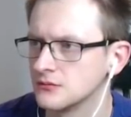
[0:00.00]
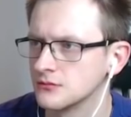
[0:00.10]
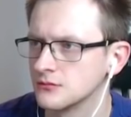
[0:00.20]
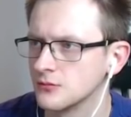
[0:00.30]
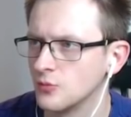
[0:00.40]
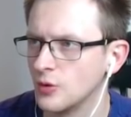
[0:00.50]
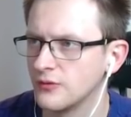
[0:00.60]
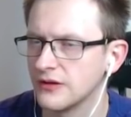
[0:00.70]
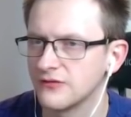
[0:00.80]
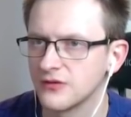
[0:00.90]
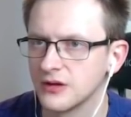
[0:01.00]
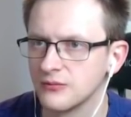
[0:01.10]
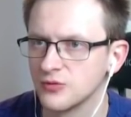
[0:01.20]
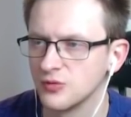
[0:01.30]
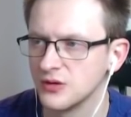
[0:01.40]
One way for him
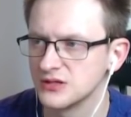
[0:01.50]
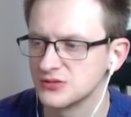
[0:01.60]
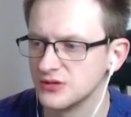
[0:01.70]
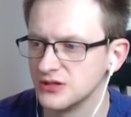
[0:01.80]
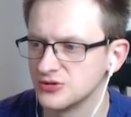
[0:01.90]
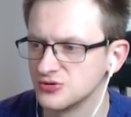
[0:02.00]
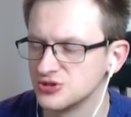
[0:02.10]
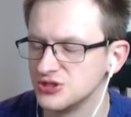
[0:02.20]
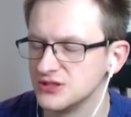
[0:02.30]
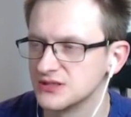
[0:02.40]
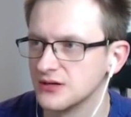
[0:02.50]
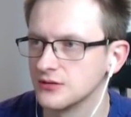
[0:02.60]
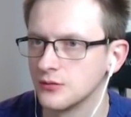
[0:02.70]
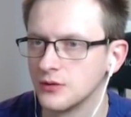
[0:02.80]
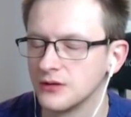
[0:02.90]
to win is really to cheese out a
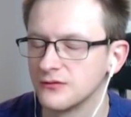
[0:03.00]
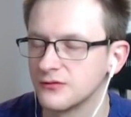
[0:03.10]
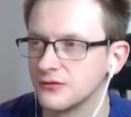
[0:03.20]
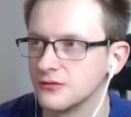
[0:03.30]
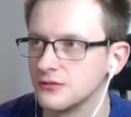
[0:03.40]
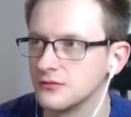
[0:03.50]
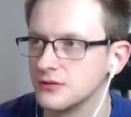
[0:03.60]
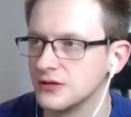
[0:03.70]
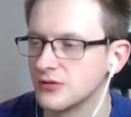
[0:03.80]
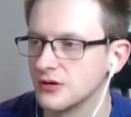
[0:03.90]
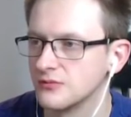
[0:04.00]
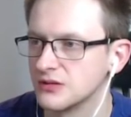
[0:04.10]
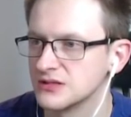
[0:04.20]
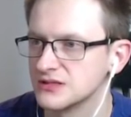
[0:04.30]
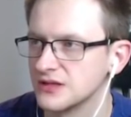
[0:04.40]
win through Leroy plus
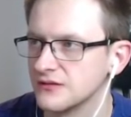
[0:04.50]
stuff.